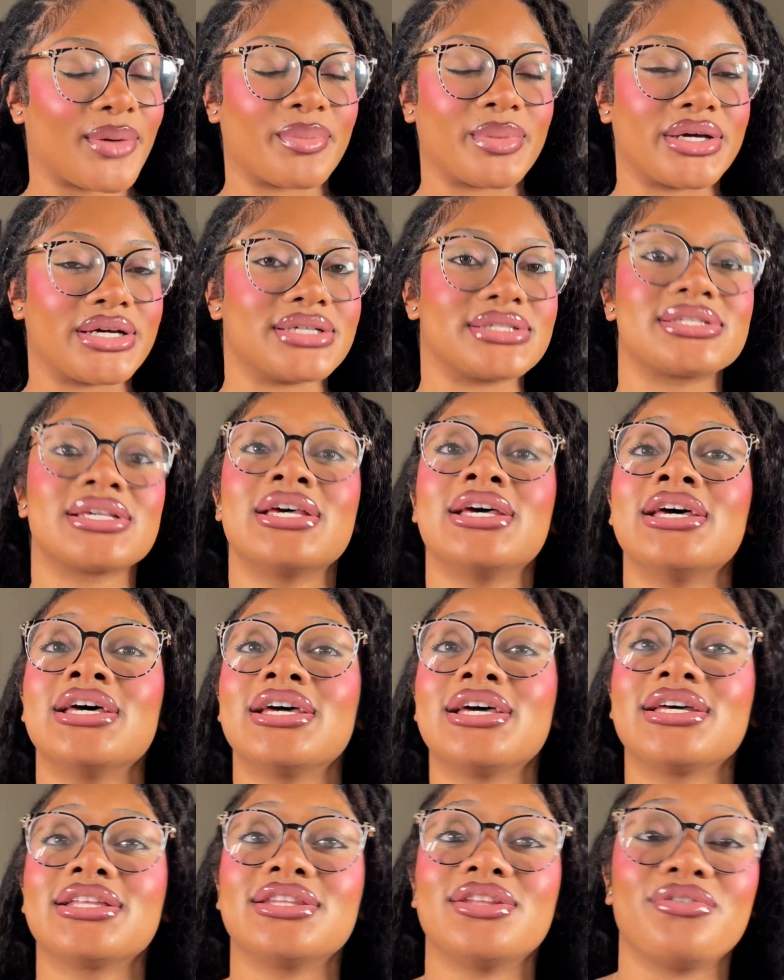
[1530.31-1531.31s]
Because
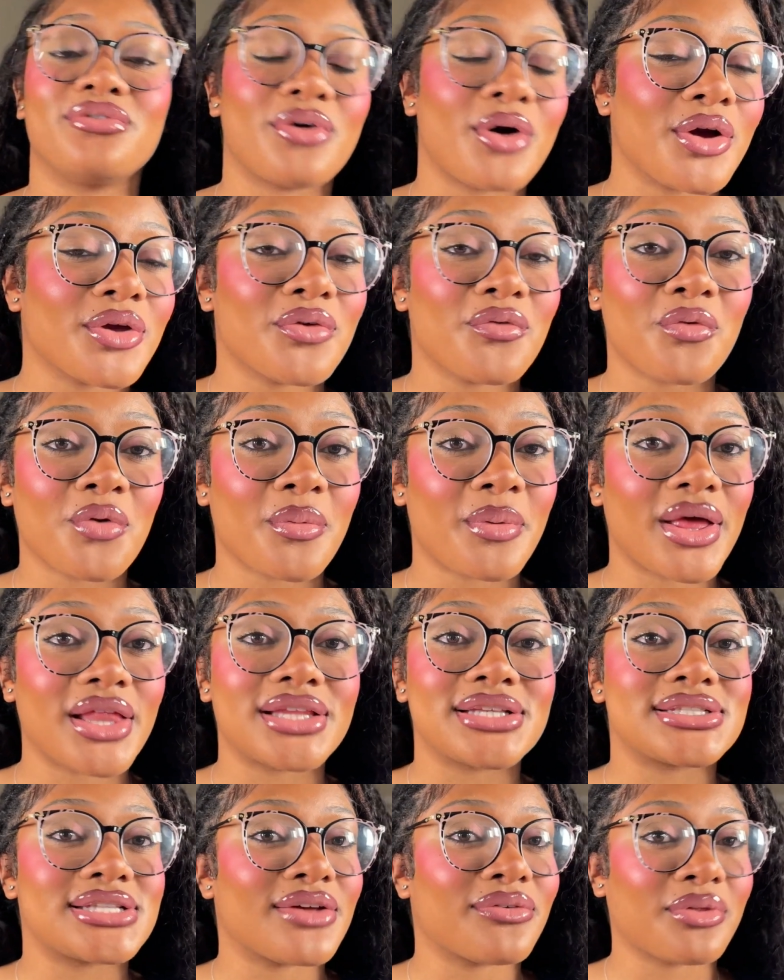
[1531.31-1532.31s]
the Volume 4 palette
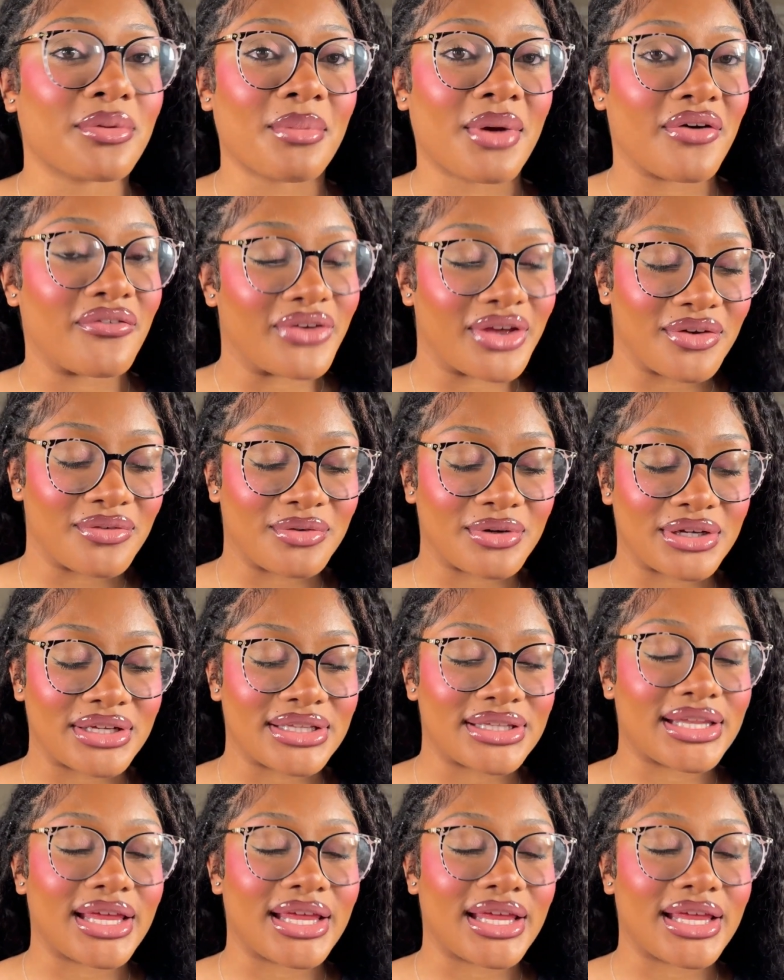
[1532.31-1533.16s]
is definitely my favorite.